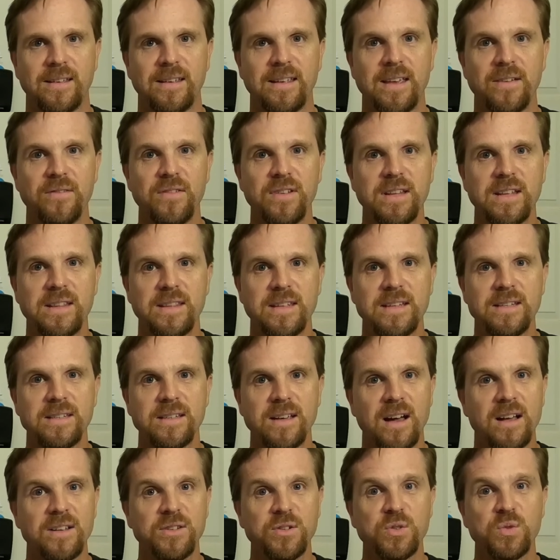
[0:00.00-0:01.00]
Given that these
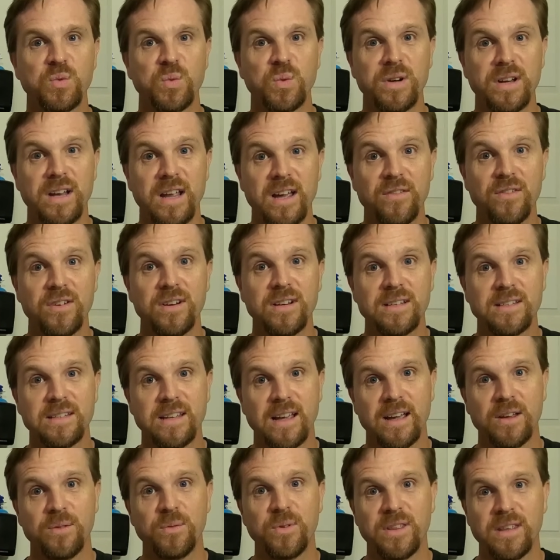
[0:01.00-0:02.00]
consoles were never
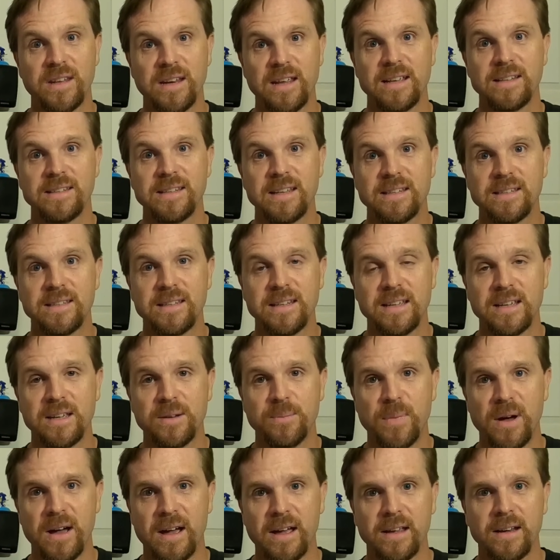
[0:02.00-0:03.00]
designed with an SSD
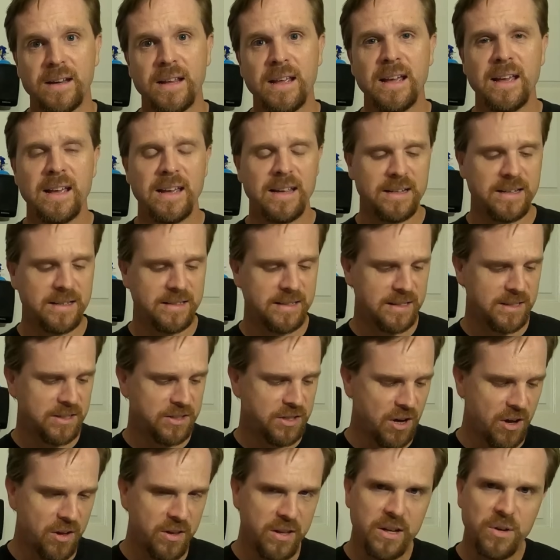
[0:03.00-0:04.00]
in mind, does
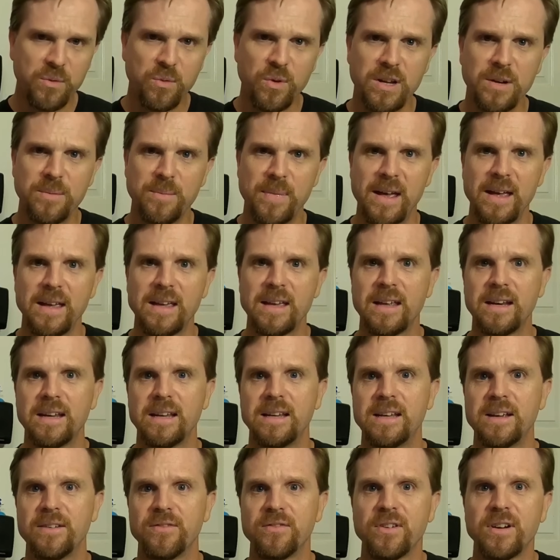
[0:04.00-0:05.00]
installing one make any
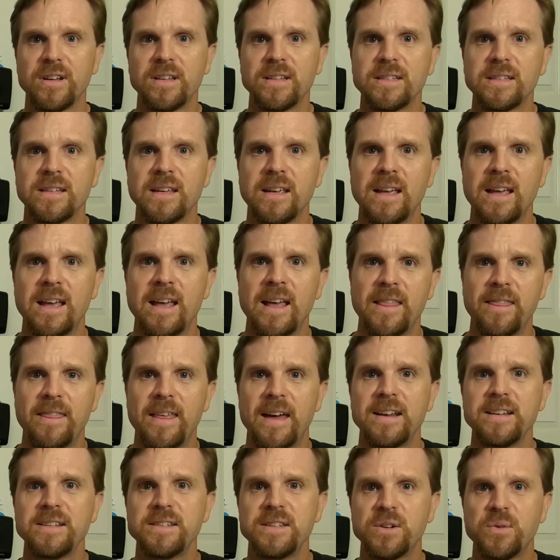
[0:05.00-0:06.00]
difference?
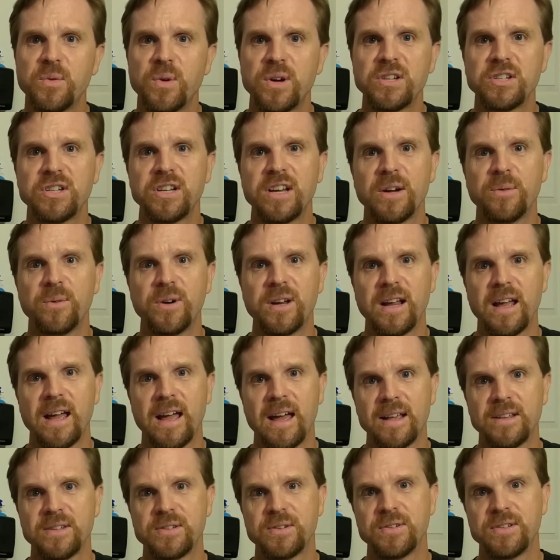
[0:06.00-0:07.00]
That is the question I want to
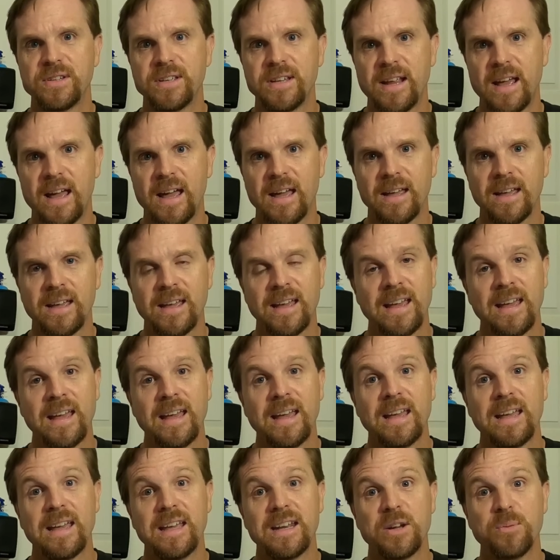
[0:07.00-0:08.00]
answer today.
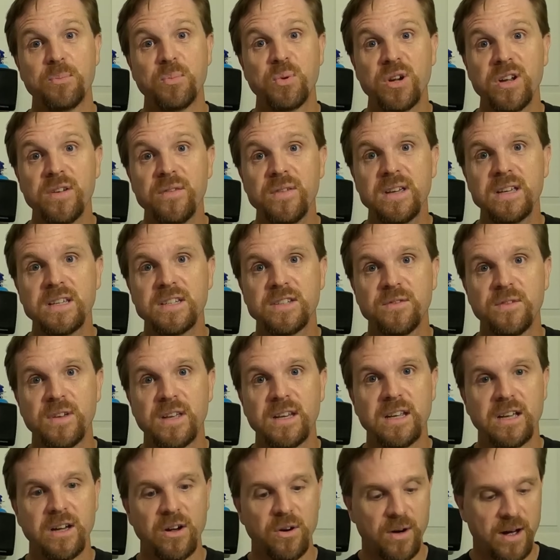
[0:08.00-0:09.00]
In a previous
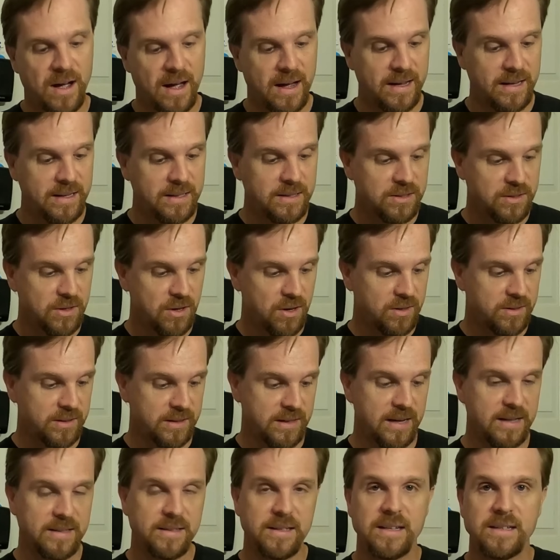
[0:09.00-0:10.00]
video, I installed
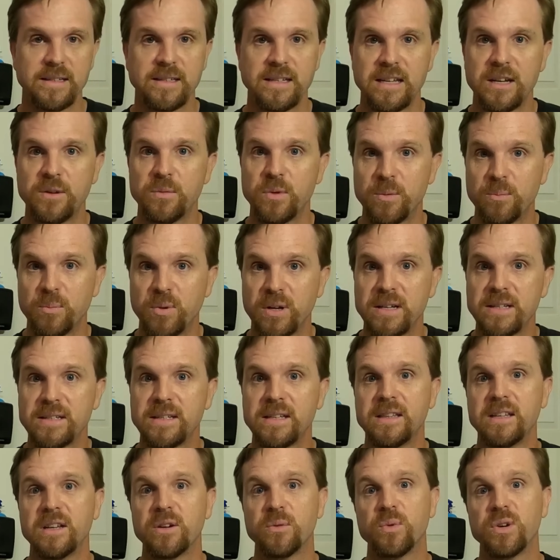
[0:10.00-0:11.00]
an SSD
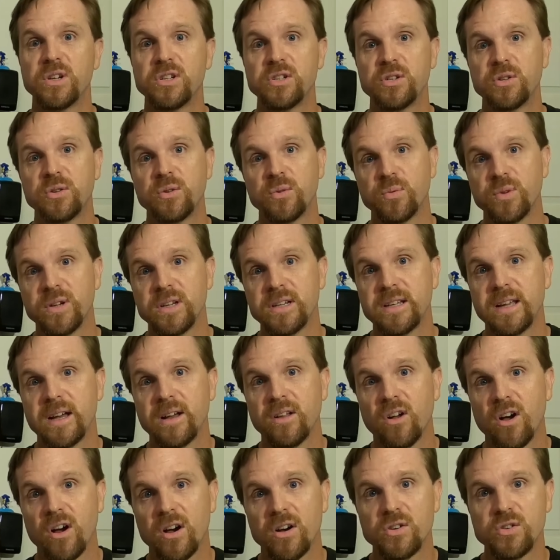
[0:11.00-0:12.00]
replacing the original
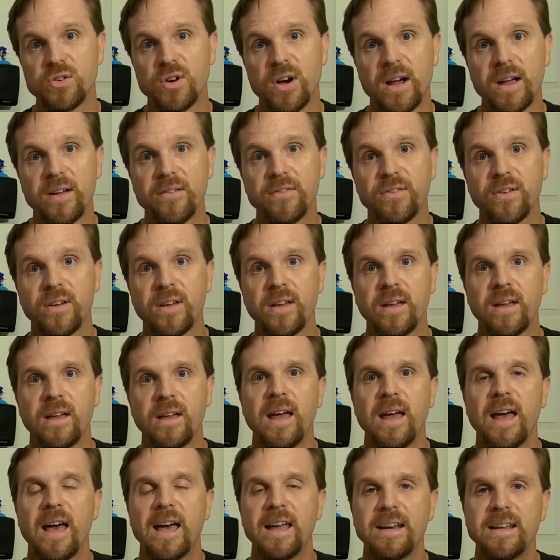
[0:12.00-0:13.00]
retail hard drive.
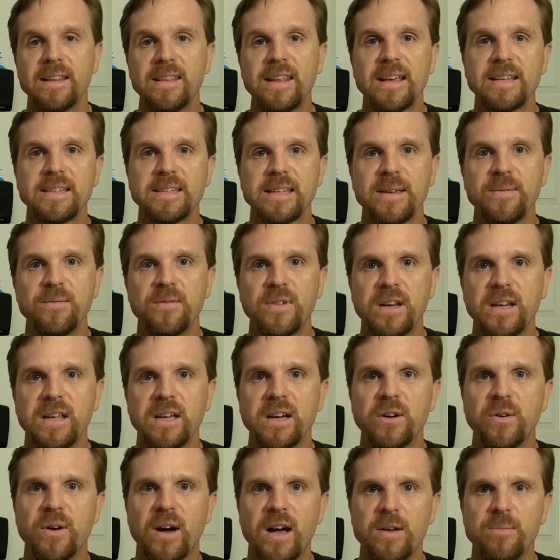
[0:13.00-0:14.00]
And in that same
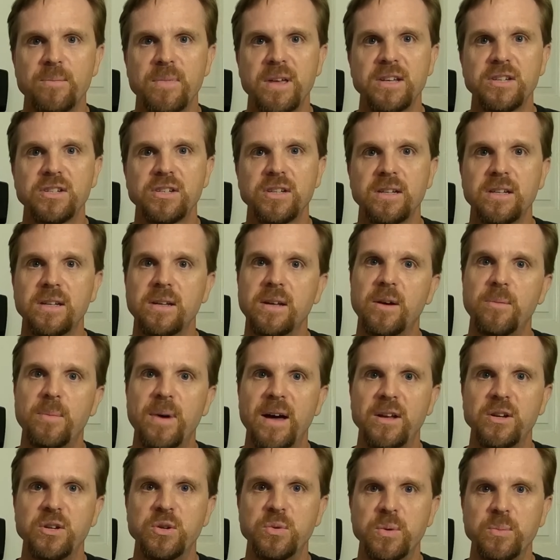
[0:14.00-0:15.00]
video, I mentioned
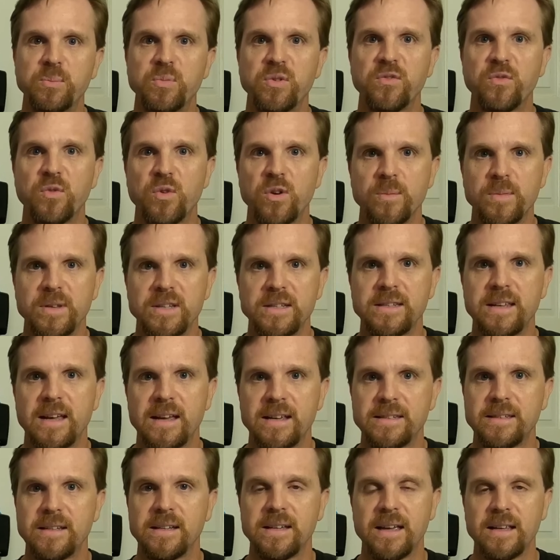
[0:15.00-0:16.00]
about doing performance
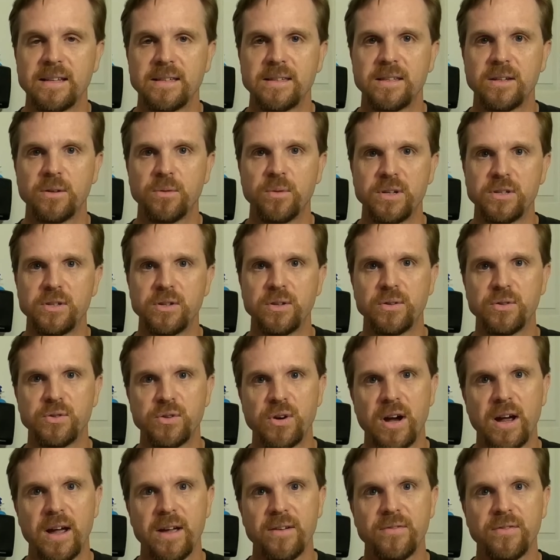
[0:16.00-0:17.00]
tests against the original
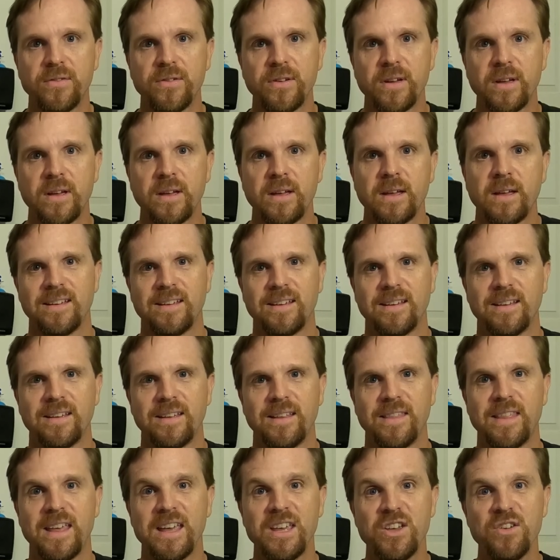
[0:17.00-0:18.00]
drive.
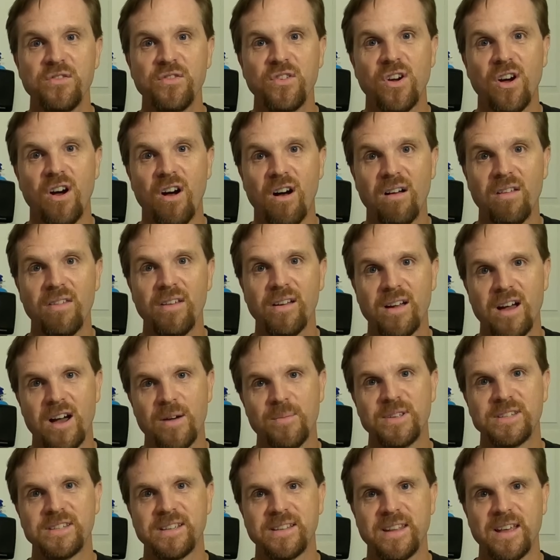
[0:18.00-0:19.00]
Thank you for all the
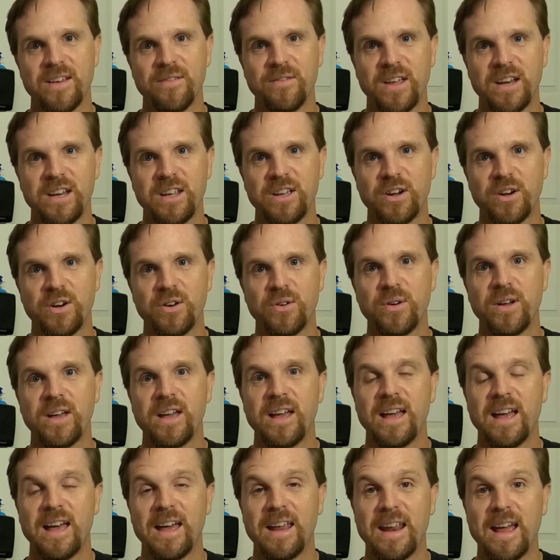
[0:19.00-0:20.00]
comments on that video
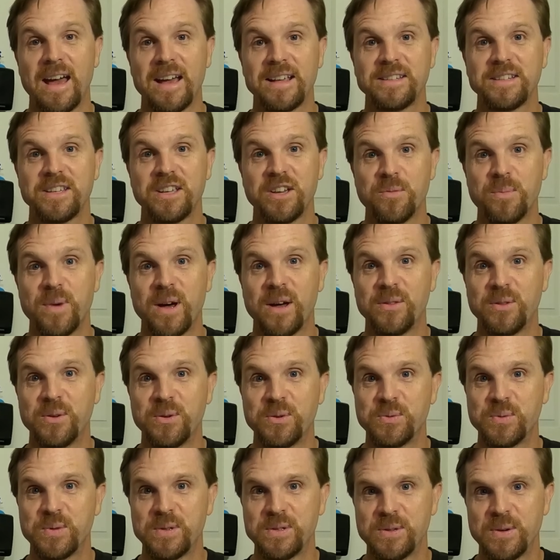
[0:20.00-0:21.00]
and asking about
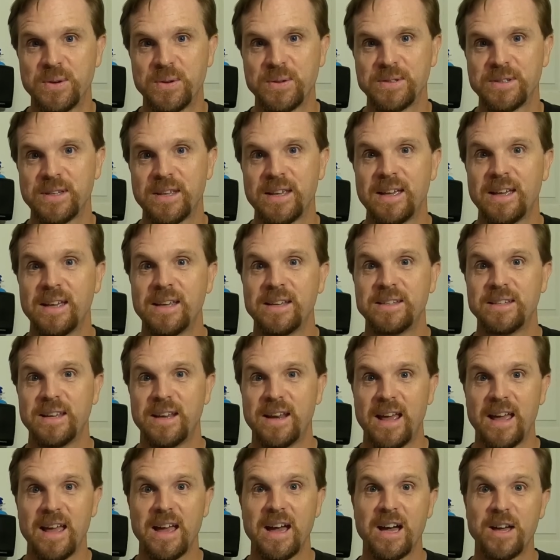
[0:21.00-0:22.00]
those results.
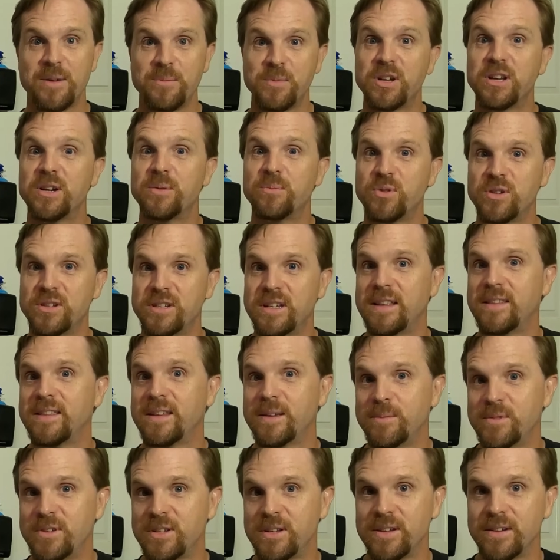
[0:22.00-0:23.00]
Today, I'm going to present
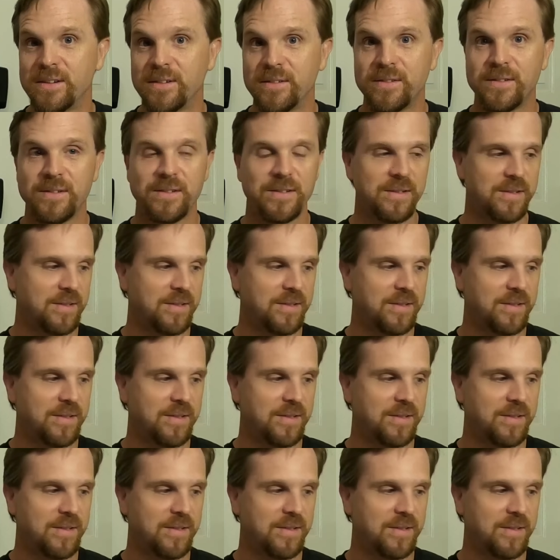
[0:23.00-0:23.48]
them to you.